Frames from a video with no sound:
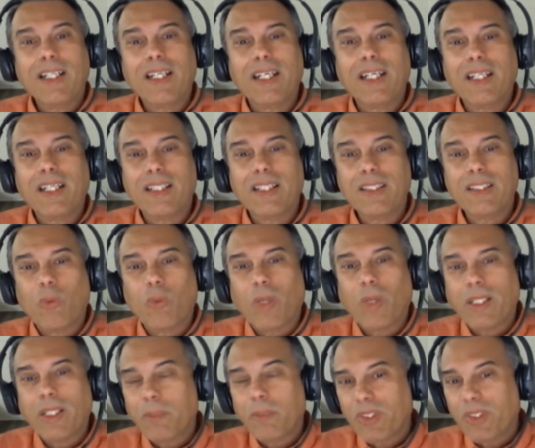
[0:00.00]
And the
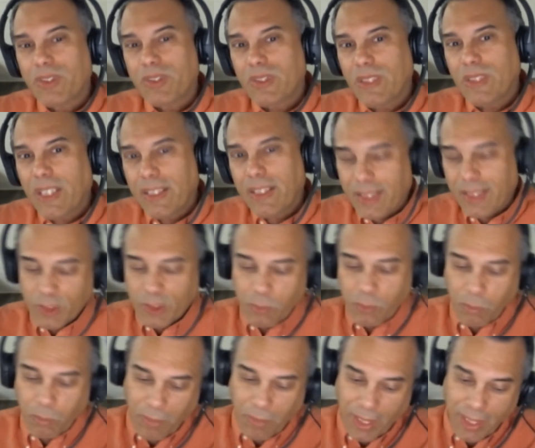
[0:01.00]
YMRCA
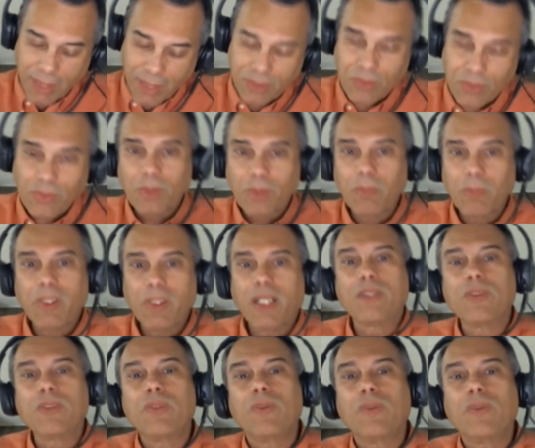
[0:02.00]
dates back to
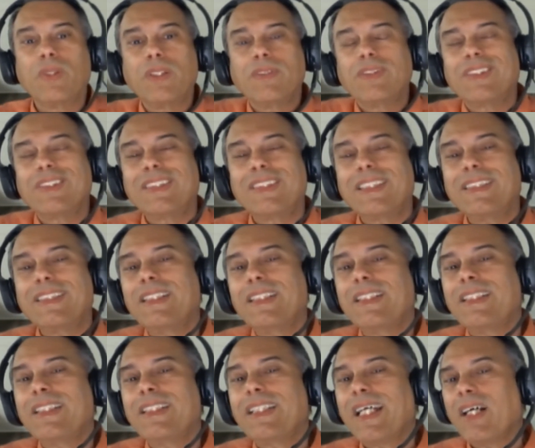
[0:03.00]
about
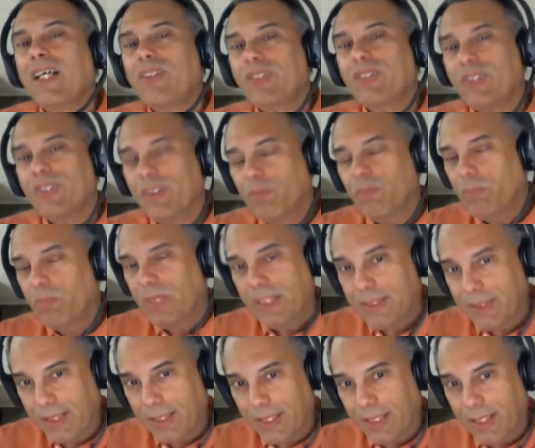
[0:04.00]
260,000
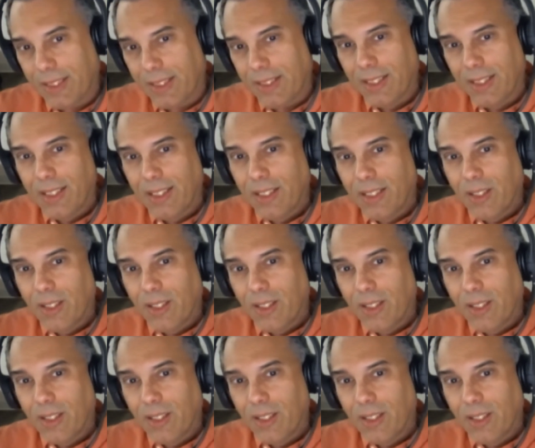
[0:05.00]
BC,